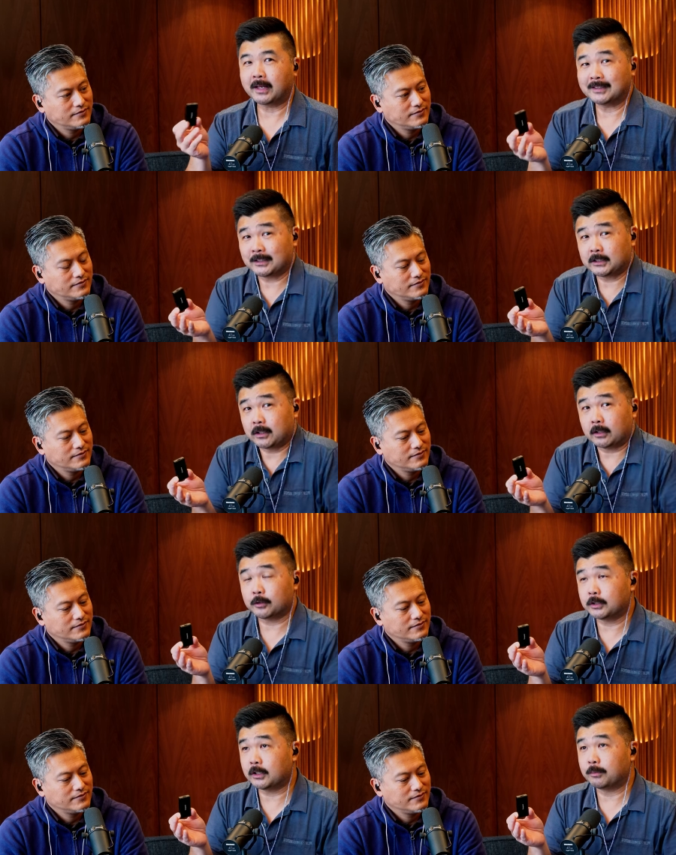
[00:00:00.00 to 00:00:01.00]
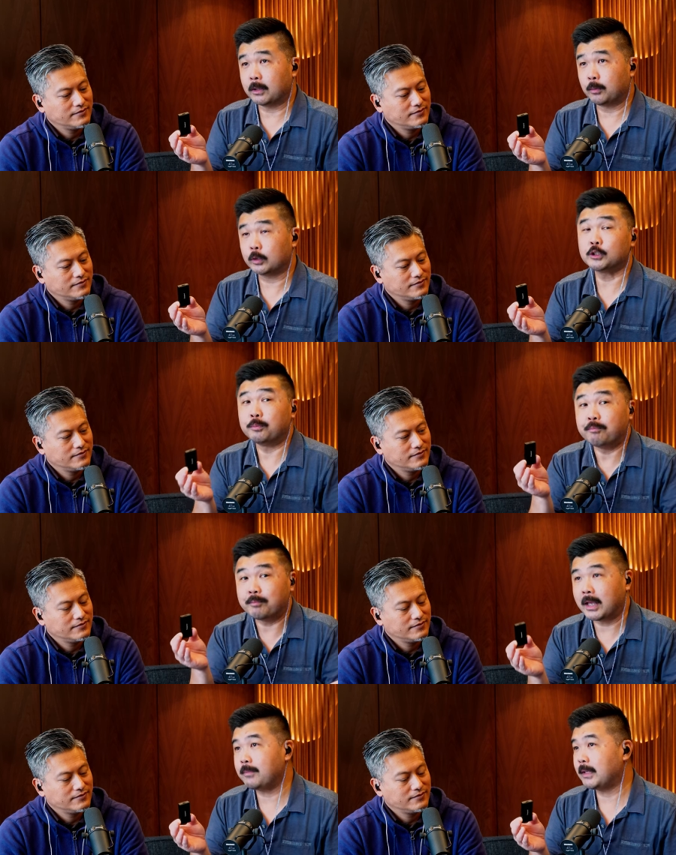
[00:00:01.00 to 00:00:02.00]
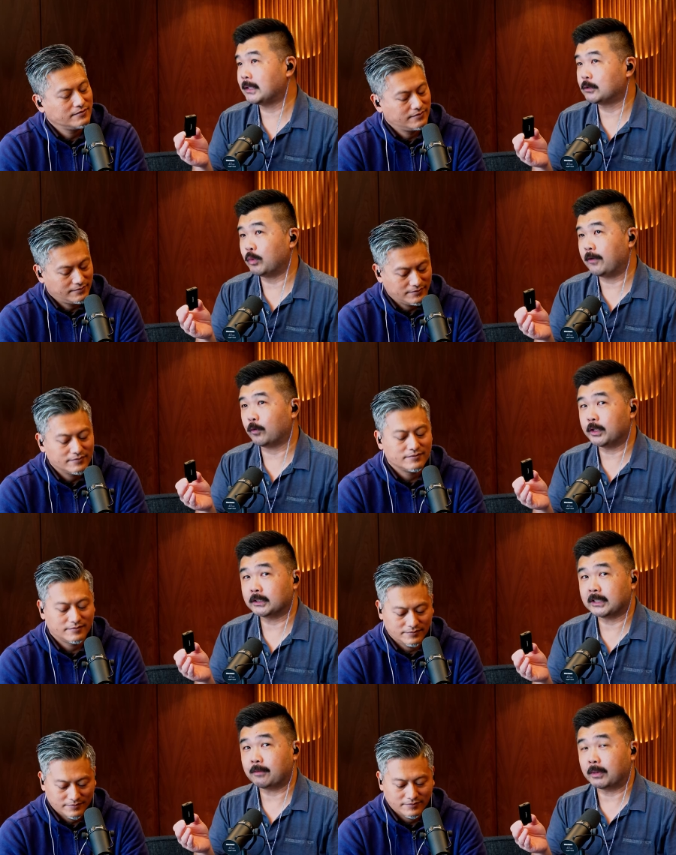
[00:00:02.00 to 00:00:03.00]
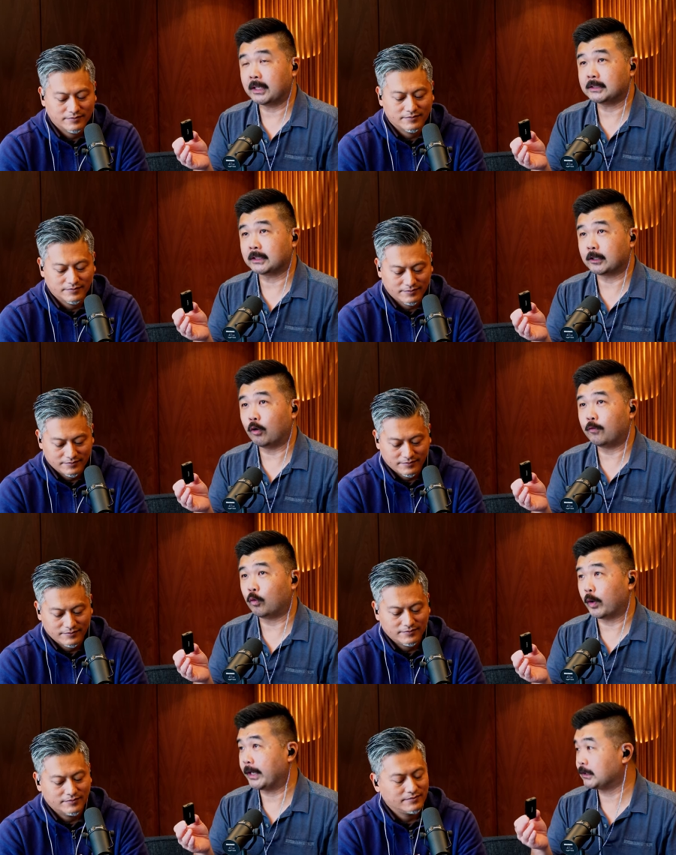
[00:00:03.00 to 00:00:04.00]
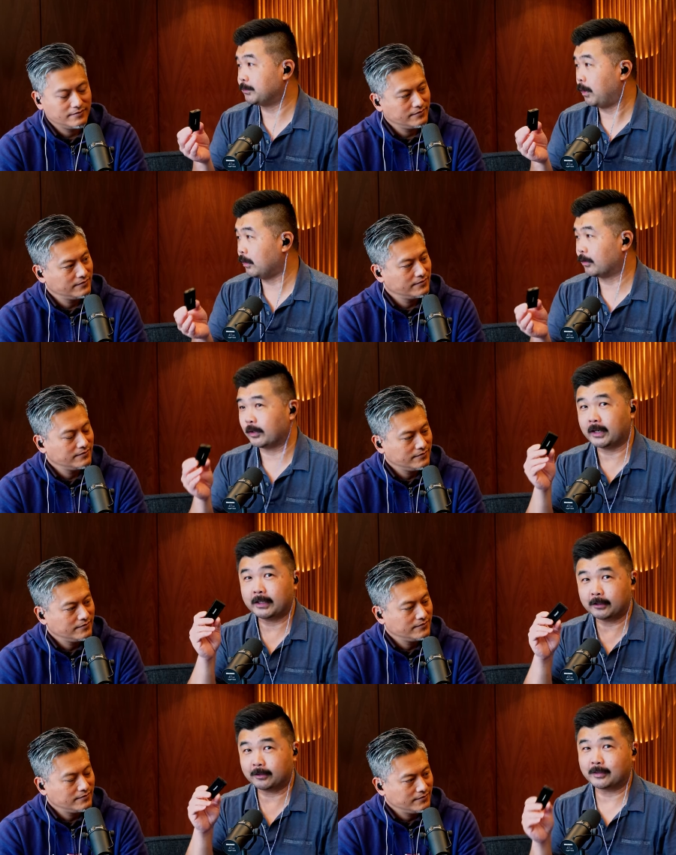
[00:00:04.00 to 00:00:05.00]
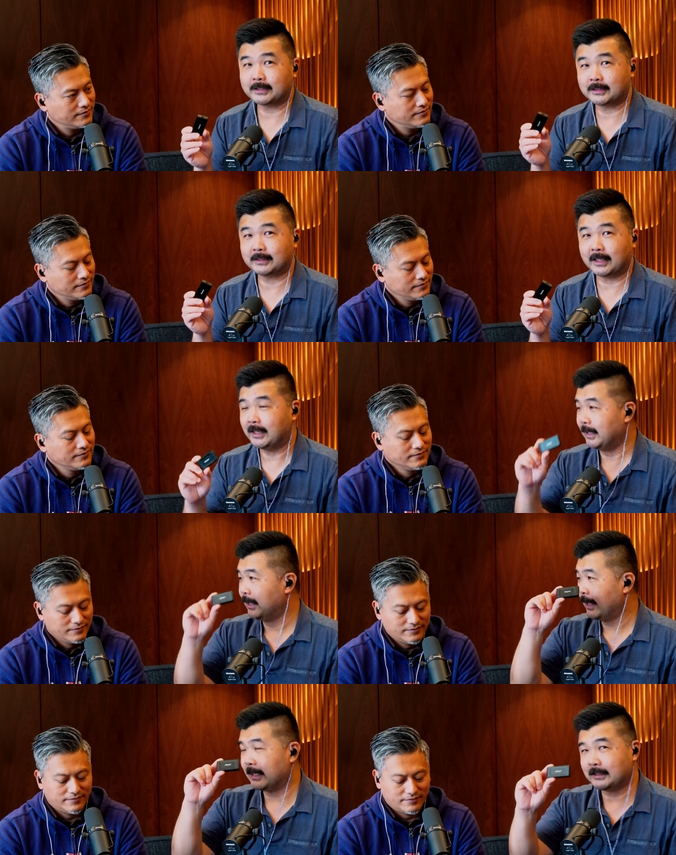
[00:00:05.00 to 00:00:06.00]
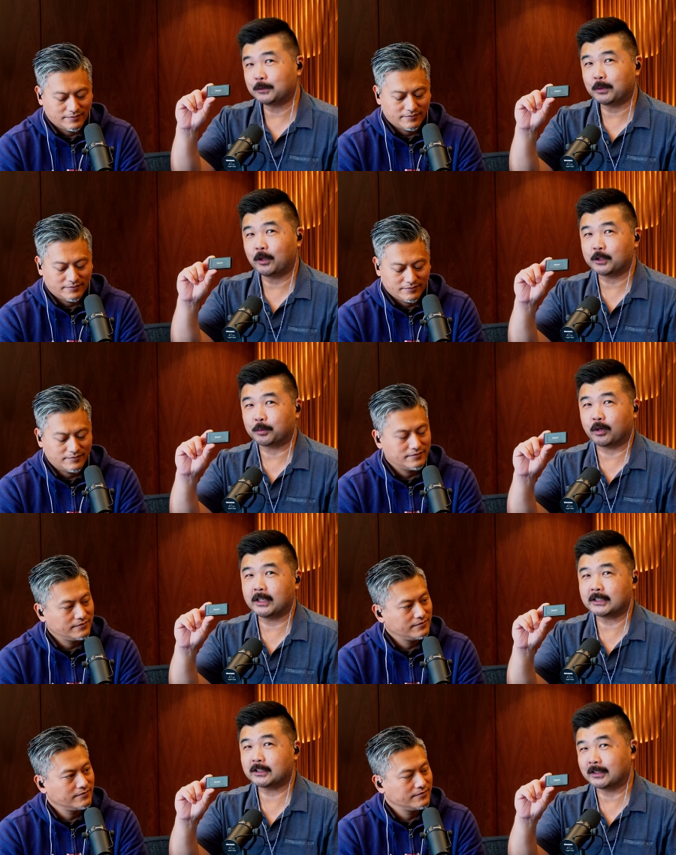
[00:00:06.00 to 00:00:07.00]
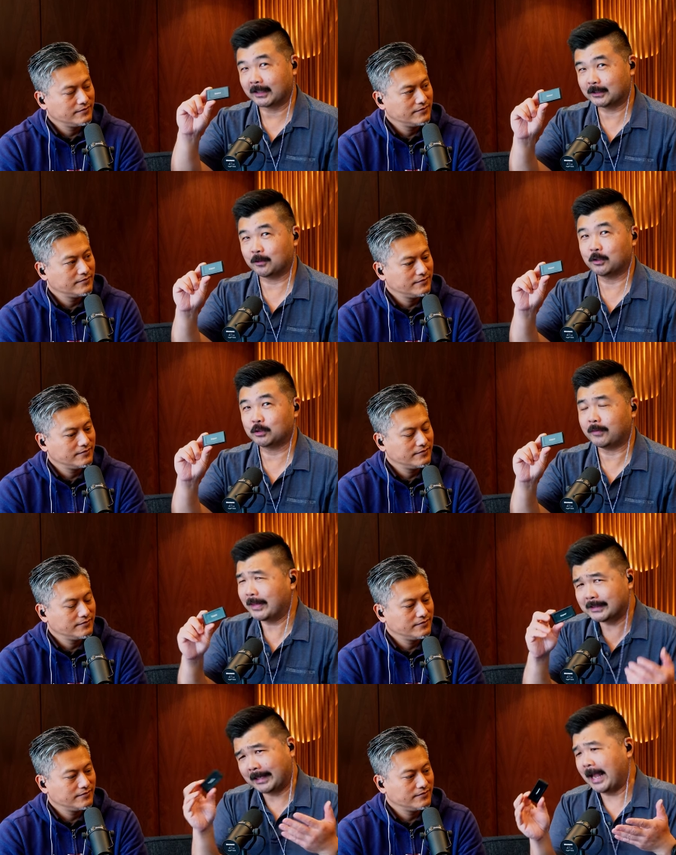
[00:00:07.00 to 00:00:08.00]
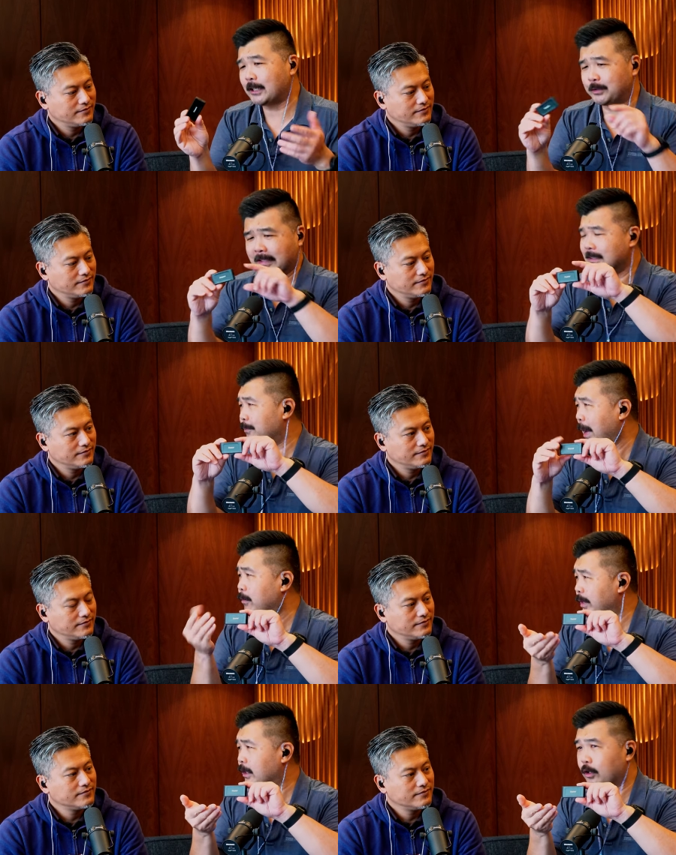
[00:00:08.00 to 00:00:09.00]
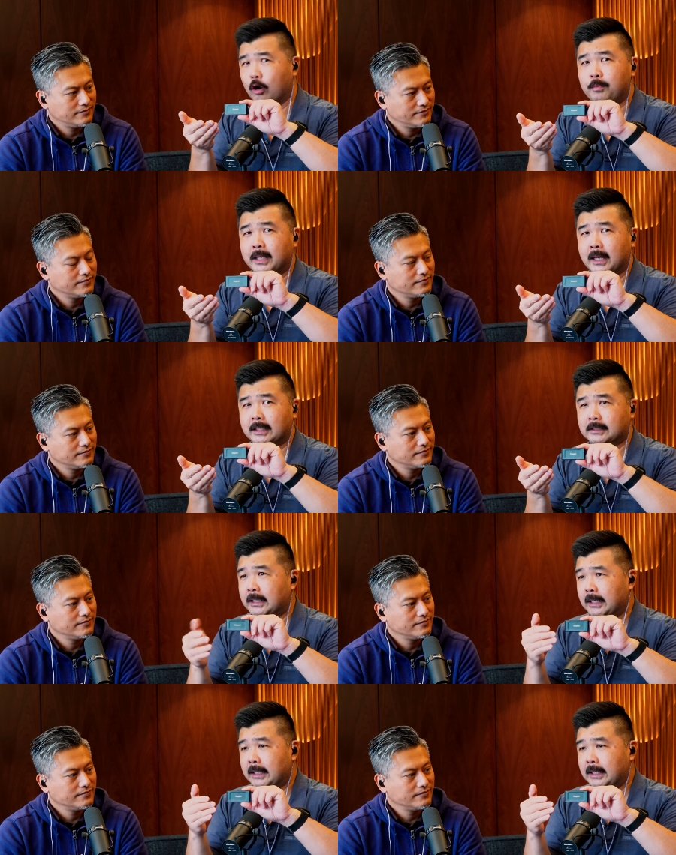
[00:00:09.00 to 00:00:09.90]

Speaker 1: because it's soldered to the motherboard. So maybe that's a way for you to save money is to go for a smaller internal SSD and mm. just put all your projects on an external drive. This actually isn't a bad way to go because